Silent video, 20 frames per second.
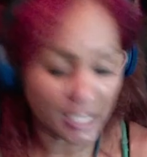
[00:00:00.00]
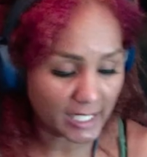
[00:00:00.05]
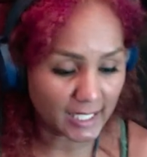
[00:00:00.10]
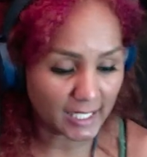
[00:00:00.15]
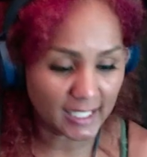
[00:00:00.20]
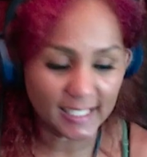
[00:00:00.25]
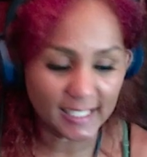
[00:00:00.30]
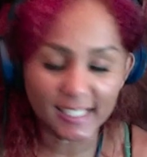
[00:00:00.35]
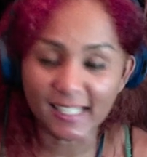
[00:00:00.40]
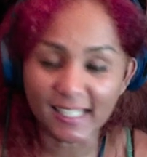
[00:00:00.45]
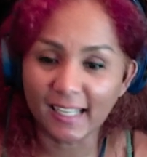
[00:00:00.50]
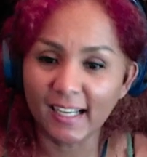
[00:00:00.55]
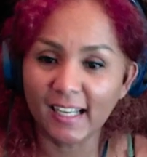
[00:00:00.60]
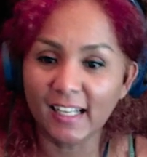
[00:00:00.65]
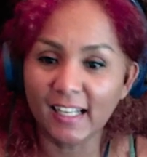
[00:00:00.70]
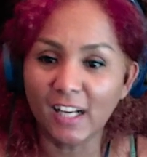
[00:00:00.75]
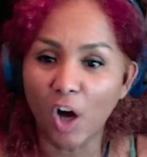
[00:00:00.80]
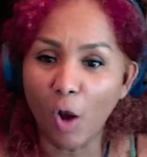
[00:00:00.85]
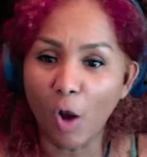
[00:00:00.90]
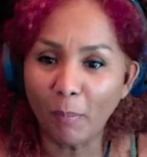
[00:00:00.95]
click
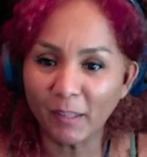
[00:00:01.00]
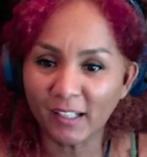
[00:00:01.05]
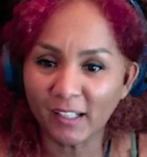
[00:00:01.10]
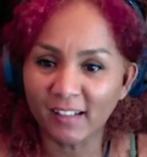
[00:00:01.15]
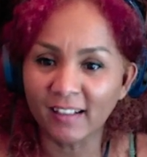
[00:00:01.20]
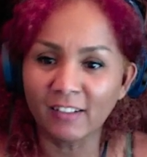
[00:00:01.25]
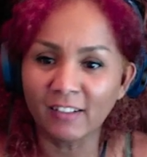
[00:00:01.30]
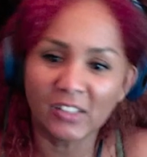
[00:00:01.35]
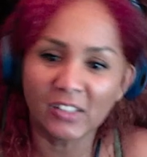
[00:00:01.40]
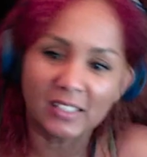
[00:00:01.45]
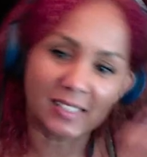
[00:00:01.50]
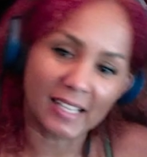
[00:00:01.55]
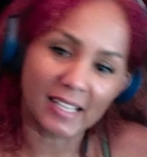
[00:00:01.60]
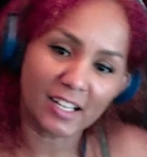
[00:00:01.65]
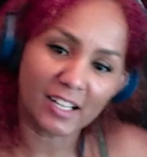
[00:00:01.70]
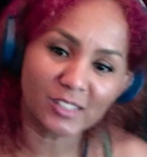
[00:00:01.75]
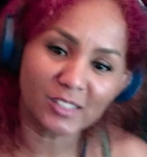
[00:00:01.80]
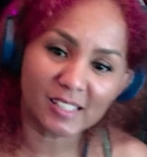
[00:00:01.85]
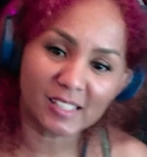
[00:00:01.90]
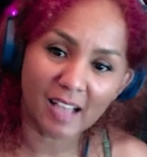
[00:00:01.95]
it, open it on the
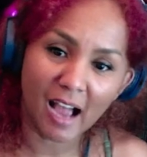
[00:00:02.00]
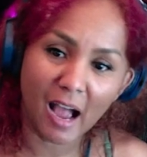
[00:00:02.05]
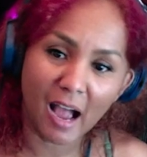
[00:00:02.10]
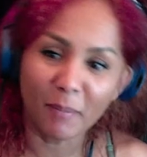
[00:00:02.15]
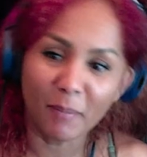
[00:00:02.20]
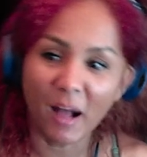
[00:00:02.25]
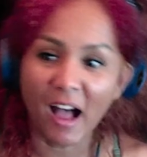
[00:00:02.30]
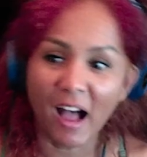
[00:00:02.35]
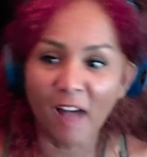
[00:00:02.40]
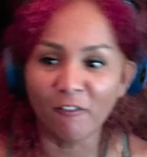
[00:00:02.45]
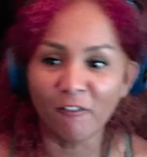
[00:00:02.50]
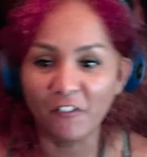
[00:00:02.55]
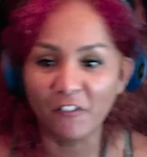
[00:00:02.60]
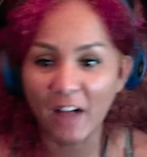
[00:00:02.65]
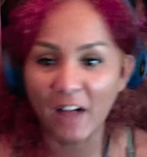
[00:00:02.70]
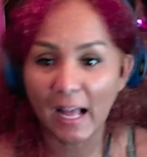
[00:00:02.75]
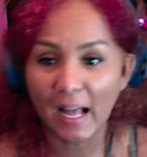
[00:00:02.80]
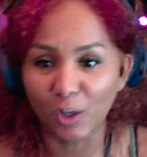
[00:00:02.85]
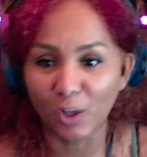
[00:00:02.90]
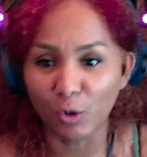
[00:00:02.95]
second tab and
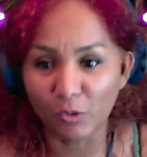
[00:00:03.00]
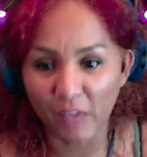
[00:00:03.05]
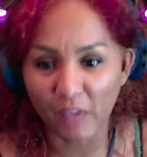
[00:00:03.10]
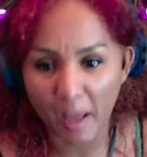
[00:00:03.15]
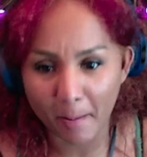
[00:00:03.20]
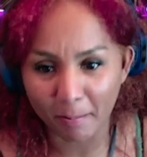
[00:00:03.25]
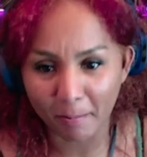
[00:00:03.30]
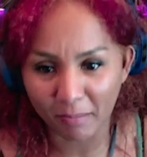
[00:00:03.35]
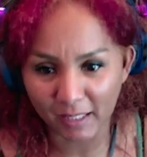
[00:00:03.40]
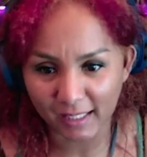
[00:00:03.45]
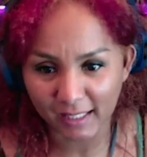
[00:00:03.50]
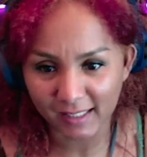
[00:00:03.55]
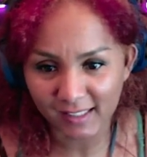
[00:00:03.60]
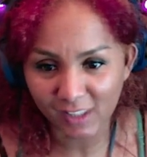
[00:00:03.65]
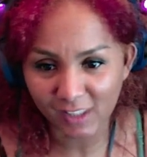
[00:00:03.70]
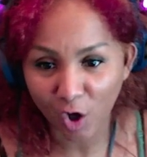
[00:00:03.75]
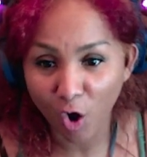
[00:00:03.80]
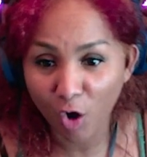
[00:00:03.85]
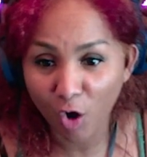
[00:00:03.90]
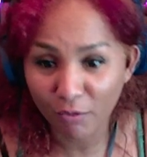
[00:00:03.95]
follow them, please.
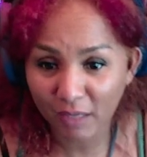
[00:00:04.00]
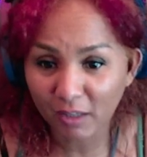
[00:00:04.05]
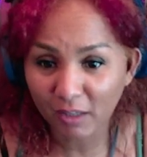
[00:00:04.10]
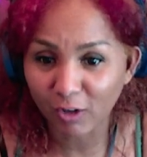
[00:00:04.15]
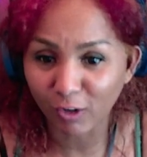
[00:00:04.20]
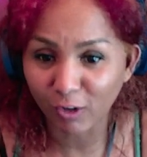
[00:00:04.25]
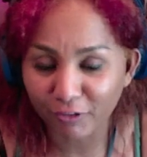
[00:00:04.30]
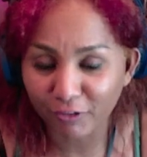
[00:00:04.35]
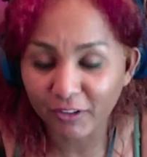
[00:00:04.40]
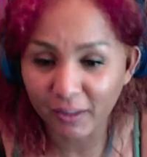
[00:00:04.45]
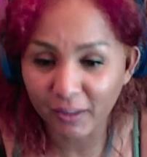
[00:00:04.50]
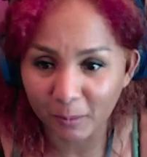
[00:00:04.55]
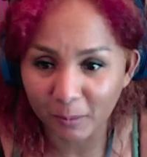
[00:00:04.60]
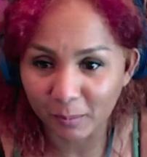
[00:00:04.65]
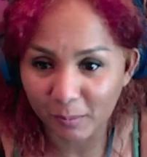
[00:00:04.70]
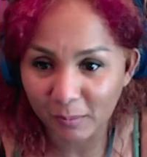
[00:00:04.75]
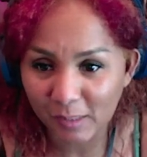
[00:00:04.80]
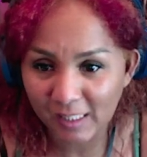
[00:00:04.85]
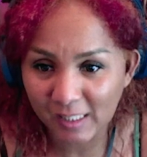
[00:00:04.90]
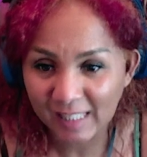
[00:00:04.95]
Oracle
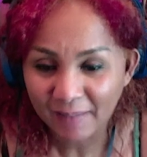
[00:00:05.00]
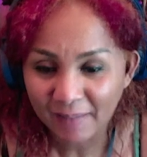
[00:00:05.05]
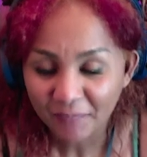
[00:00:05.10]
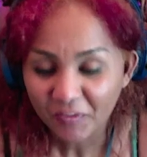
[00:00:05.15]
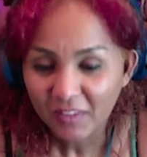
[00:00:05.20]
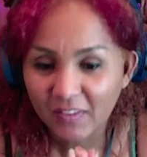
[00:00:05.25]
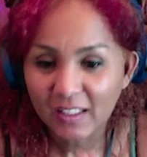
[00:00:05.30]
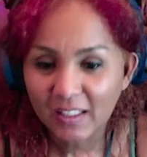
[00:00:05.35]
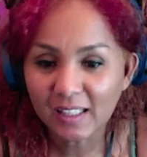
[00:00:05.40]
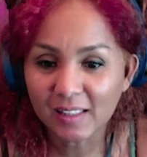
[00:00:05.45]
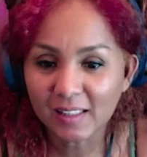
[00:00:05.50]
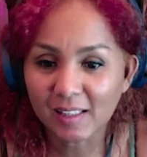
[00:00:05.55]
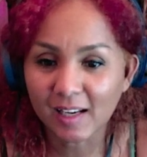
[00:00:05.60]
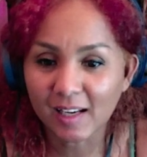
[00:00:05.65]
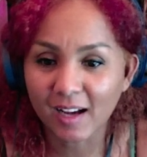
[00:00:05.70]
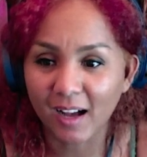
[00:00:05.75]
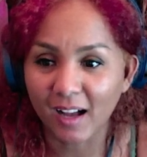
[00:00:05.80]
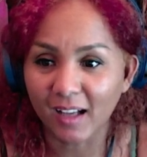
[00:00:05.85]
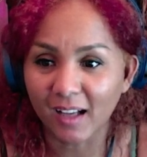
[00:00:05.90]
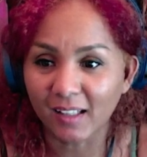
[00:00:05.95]
Films. These
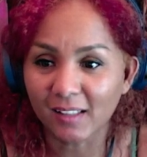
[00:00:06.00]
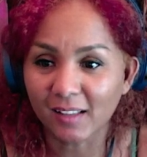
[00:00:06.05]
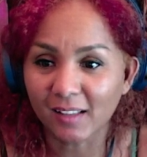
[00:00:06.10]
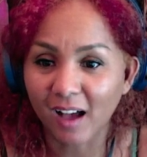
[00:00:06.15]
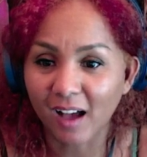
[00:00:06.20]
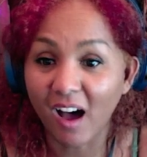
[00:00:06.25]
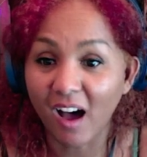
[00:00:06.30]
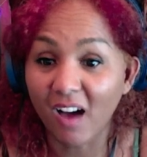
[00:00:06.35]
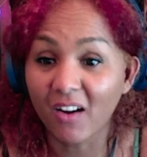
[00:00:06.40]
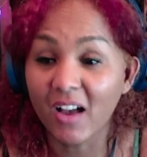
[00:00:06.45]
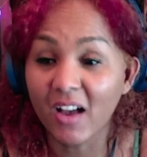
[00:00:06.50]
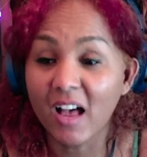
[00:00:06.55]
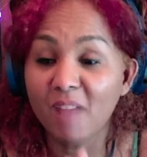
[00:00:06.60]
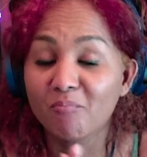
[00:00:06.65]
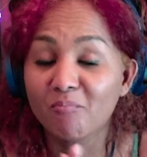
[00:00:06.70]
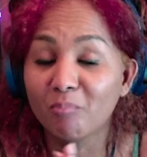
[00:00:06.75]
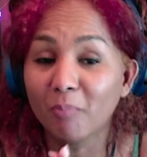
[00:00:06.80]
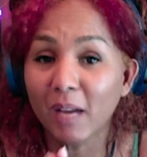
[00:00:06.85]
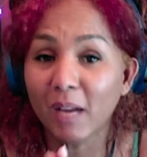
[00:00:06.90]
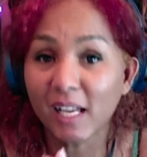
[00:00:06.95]
guys are
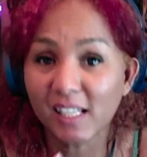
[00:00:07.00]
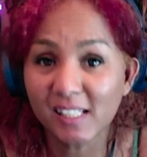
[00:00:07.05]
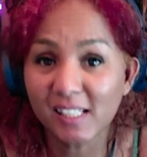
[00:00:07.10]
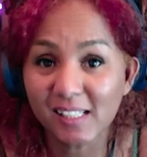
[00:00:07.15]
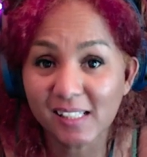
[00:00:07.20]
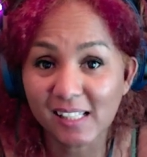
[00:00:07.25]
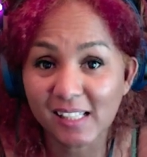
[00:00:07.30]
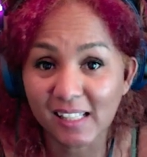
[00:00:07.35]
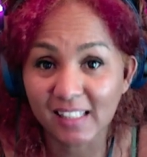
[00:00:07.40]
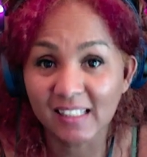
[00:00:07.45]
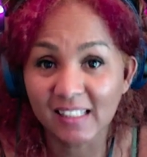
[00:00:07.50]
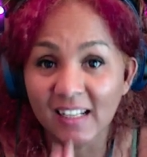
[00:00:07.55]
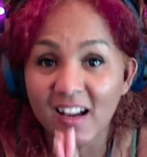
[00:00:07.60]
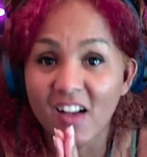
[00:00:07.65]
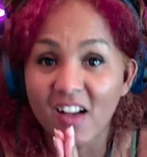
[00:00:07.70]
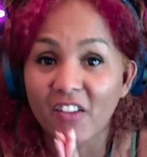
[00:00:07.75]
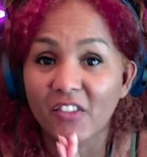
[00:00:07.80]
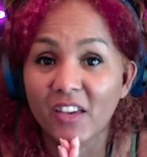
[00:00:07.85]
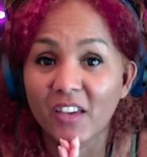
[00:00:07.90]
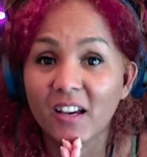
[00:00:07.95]
amazing.
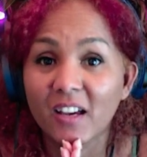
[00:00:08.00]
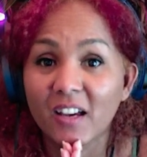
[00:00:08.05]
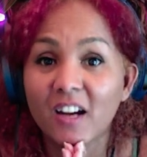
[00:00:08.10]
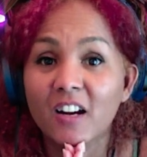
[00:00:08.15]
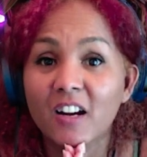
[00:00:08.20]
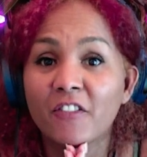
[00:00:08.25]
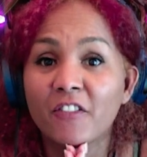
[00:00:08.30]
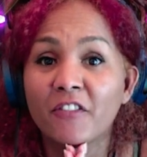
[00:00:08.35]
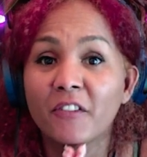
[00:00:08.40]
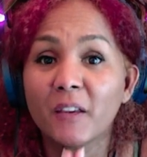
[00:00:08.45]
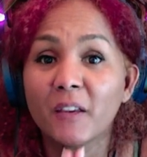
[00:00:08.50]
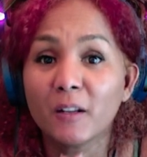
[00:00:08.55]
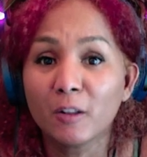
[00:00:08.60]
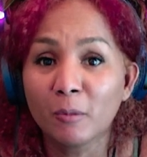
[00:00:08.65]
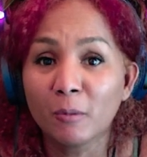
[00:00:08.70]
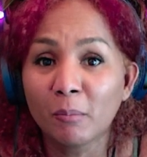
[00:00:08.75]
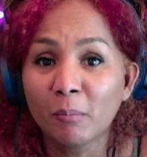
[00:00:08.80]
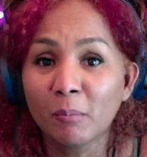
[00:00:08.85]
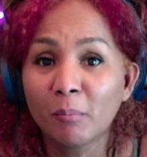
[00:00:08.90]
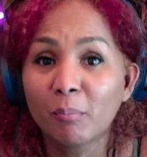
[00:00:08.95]
They are a
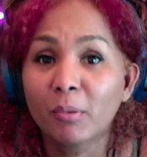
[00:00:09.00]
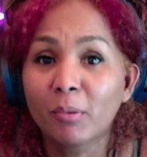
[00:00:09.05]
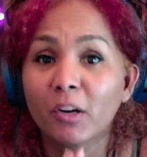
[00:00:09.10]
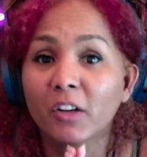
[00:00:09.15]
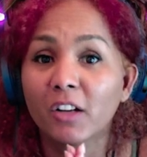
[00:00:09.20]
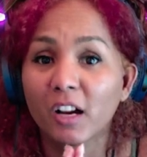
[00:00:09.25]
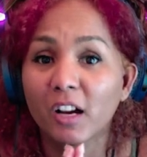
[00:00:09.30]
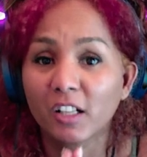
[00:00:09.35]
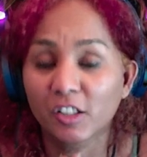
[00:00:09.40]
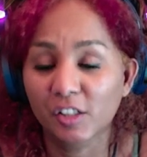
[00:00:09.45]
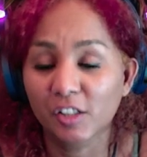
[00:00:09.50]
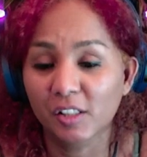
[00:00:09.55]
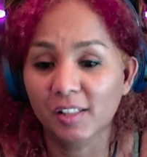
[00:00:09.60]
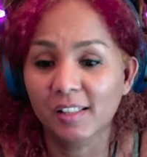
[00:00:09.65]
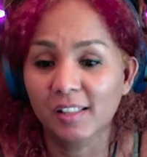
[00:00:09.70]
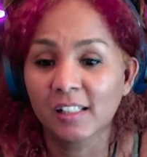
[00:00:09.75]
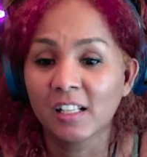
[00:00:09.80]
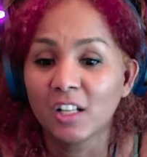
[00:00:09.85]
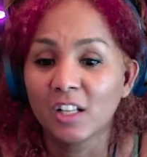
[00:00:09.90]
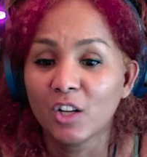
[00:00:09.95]
film production
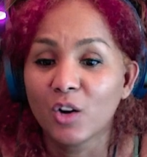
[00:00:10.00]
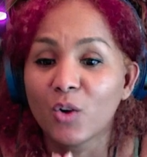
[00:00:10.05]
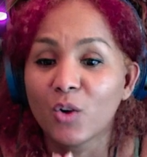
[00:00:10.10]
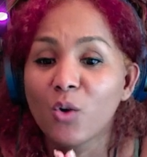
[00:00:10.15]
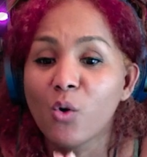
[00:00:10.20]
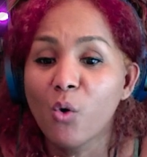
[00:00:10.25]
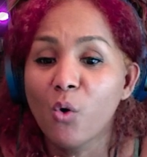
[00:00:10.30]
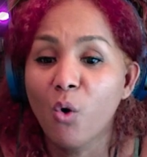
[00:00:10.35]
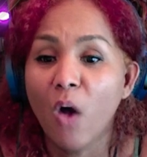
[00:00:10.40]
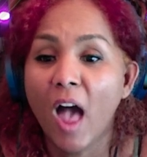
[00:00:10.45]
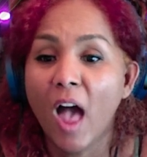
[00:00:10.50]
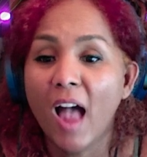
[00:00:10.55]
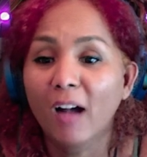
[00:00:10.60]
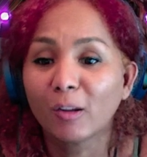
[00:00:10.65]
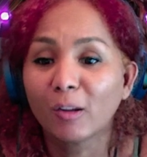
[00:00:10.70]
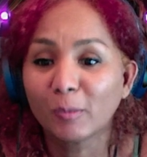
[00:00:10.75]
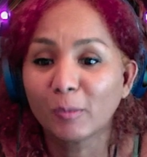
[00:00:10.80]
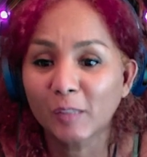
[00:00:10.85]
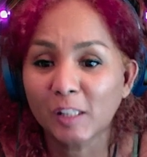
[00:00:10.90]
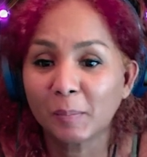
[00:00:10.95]
who
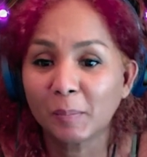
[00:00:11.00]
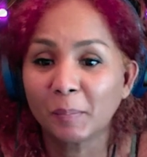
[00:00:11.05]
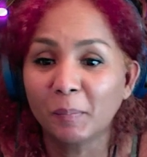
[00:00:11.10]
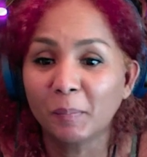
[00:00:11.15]
helps,